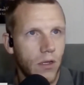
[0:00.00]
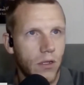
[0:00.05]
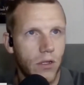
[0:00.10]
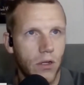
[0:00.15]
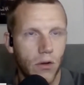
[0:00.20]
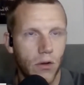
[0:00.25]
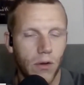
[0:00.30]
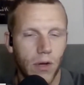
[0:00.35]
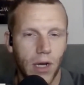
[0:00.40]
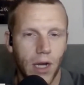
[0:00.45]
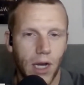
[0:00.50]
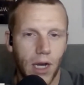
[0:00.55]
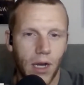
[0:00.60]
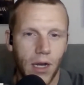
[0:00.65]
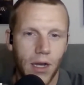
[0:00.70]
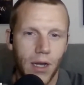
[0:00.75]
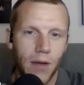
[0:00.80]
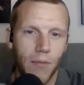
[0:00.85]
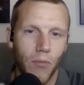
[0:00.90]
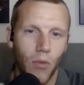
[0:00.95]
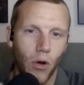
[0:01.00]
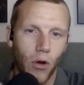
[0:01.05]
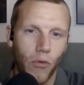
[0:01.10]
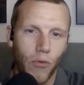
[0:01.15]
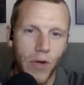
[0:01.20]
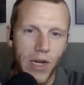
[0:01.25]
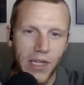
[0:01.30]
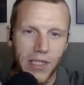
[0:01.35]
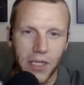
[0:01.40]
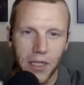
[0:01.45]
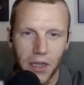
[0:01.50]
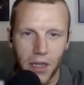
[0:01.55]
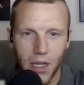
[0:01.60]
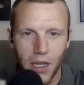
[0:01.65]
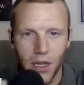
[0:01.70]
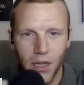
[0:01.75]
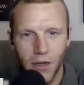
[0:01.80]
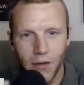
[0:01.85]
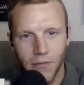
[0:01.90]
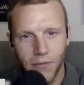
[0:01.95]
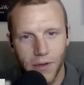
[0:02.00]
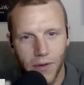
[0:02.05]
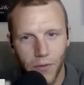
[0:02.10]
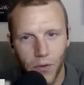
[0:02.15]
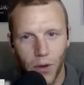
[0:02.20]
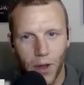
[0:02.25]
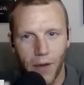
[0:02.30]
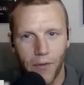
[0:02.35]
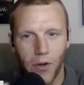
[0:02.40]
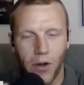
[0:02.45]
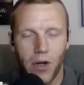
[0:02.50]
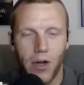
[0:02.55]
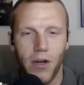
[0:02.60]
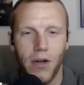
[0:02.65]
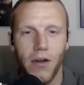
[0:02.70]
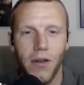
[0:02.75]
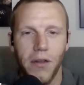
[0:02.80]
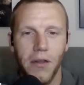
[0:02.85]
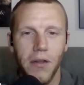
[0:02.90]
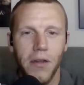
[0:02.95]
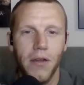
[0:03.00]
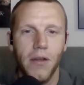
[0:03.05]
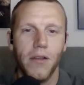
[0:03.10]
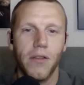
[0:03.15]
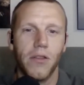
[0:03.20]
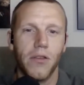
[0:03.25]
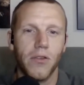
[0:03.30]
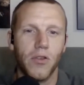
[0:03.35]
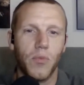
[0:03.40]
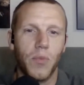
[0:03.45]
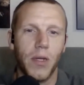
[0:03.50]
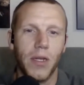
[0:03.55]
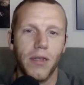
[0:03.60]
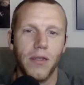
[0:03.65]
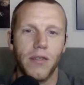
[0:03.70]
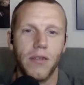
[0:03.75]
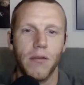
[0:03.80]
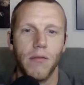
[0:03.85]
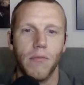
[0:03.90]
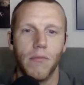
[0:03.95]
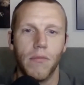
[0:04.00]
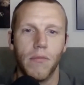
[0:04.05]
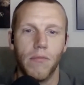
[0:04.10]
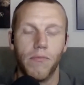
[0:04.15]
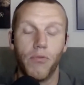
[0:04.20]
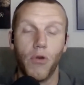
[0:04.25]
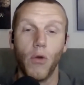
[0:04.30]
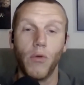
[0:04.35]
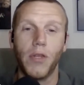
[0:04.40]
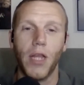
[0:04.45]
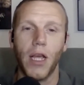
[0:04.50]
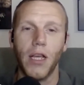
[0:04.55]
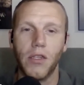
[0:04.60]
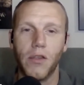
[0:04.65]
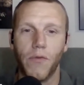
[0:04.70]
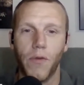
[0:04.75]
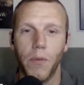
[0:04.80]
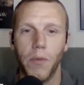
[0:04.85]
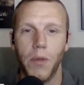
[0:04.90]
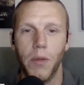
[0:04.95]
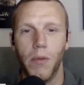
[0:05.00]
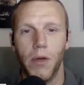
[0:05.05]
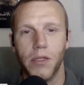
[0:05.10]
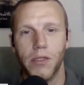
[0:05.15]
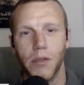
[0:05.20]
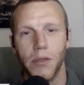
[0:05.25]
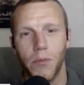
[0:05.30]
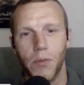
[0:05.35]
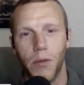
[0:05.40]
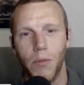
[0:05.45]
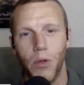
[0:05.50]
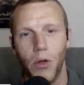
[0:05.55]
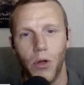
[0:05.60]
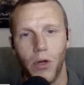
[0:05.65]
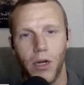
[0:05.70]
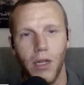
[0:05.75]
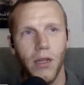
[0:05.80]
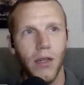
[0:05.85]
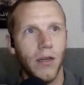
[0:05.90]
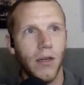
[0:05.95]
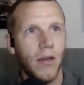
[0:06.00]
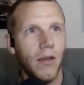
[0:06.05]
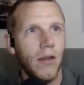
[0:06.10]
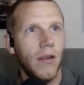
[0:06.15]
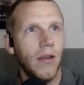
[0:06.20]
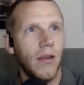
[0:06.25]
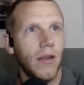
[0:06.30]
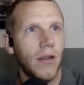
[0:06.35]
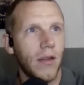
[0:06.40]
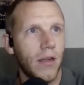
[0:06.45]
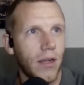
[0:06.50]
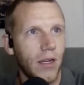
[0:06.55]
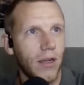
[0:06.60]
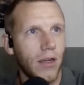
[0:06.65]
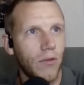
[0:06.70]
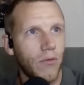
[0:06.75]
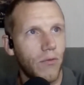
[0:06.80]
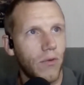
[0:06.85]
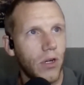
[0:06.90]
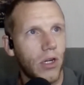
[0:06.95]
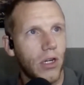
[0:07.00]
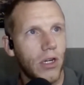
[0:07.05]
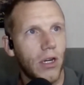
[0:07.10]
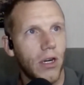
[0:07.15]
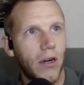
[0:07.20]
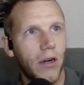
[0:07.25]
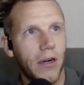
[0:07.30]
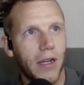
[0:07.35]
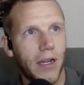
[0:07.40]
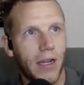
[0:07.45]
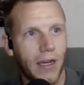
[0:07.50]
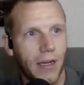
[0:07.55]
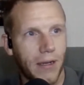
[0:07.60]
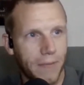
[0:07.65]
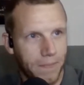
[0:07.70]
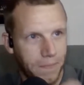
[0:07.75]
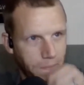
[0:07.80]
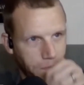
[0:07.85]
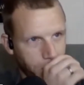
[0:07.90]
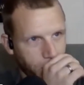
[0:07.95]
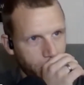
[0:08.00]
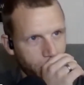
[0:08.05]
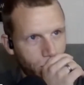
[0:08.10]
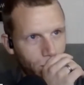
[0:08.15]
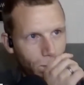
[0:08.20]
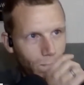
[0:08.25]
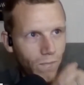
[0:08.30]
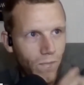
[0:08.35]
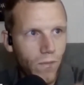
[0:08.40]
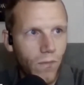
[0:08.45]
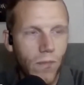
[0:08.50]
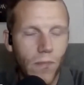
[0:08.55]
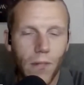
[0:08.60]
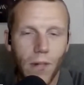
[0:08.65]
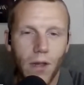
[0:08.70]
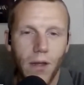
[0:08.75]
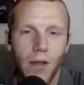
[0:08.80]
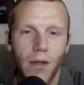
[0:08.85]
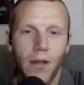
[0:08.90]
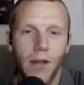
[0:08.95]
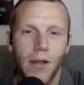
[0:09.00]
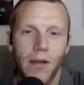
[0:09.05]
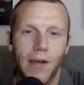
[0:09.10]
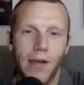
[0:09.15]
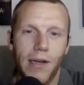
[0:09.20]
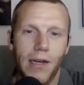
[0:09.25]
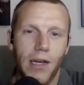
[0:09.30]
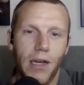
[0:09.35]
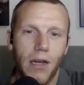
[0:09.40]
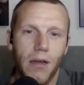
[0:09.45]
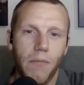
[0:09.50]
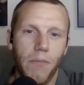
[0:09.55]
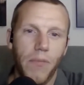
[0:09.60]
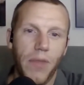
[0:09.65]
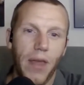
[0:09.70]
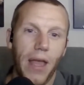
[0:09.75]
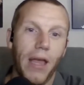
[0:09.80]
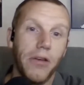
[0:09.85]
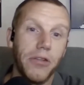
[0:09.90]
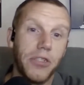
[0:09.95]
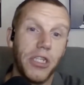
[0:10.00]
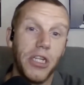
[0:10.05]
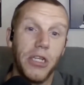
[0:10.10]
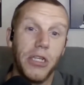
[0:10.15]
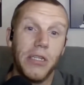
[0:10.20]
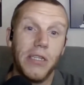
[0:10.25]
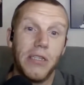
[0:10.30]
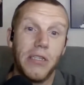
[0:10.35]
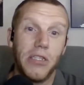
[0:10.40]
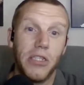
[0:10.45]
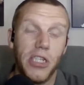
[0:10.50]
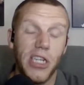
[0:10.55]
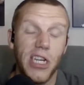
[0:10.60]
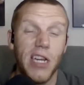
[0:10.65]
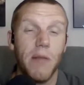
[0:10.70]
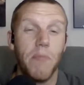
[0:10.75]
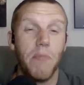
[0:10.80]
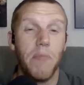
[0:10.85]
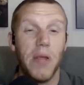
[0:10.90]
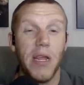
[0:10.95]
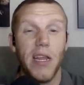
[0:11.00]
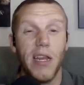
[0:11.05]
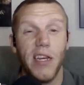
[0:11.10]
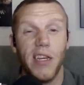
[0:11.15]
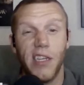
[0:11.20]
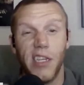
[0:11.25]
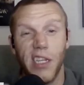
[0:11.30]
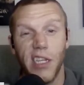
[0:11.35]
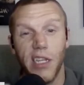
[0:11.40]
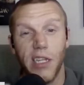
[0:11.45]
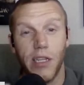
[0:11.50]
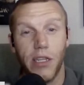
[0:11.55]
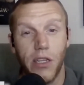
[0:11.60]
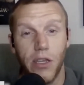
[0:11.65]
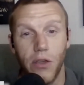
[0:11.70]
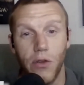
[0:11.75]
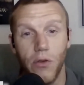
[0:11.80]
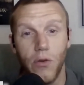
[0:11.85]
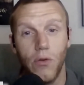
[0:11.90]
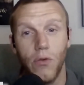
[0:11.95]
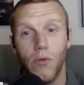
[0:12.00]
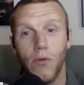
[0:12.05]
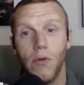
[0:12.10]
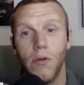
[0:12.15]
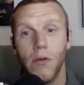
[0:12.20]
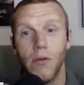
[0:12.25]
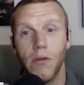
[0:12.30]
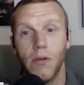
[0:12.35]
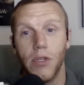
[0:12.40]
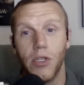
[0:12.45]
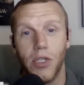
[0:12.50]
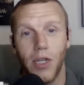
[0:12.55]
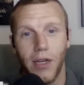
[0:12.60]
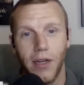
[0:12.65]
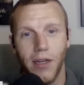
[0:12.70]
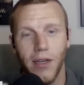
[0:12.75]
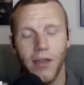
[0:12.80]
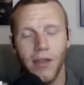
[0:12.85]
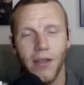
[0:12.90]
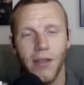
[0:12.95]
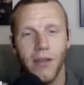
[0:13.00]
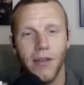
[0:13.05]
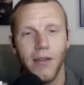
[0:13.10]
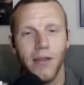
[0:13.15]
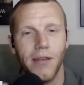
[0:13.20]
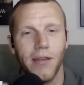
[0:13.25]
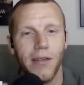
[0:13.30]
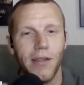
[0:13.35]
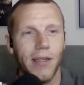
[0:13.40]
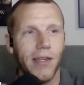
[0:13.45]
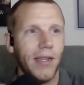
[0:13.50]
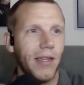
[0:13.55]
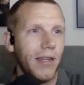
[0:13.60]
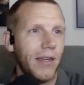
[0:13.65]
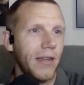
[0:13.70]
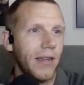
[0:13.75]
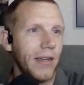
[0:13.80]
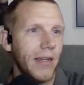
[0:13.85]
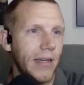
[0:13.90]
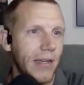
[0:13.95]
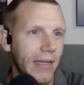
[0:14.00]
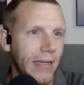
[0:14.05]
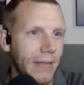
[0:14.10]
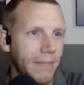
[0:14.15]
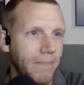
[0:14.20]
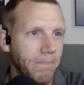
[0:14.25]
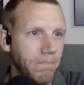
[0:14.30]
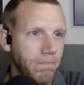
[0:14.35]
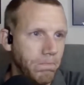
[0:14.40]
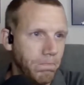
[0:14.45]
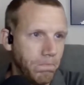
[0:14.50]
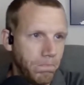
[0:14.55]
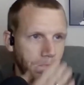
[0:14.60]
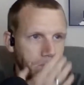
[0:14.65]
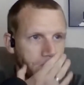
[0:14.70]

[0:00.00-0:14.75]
So uh, more recently, if you haven't heard, there's been some protests from the Muslim community uh, regarding uh, the LGBTQ agenda yep. and um,